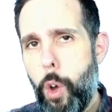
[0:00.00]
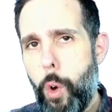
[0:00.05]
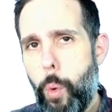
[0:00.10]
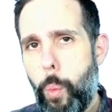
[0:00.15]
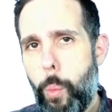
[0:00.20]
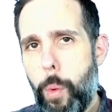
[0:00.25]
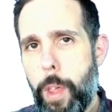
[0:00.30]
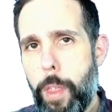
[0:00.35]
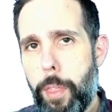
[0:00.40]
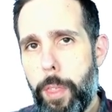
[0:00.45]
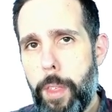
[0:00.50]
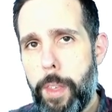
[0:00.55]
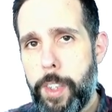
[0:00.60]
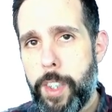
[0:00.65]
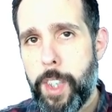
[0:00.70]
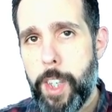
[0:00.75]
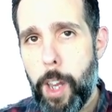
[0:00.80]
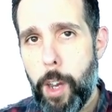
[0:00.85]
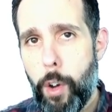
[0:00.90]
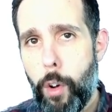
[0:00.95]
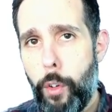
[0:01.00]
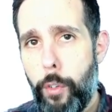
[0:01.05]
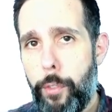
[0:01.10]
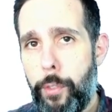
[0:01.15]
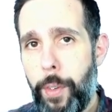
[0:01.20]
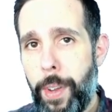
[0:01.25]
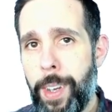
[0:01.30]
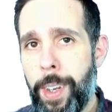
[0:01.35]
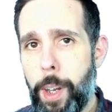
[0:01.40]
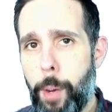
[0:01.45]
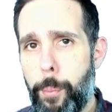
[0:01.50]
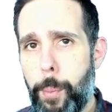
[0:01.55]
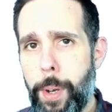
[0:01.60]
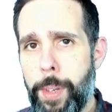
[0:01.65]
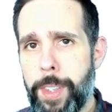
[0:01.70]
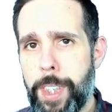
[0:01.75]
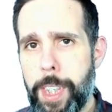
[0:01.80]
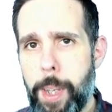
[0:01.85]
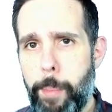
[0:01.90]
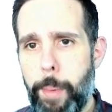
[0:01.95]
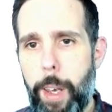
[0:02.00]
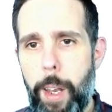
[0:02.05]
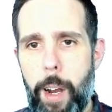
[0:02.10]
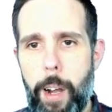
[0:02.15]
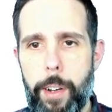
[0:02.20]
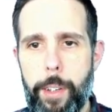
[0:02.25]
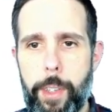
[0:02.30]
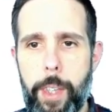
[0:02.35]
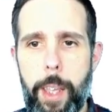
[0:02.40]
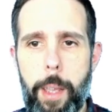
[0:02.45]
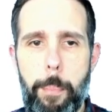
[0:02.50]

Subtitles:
with zero fingerprint similarity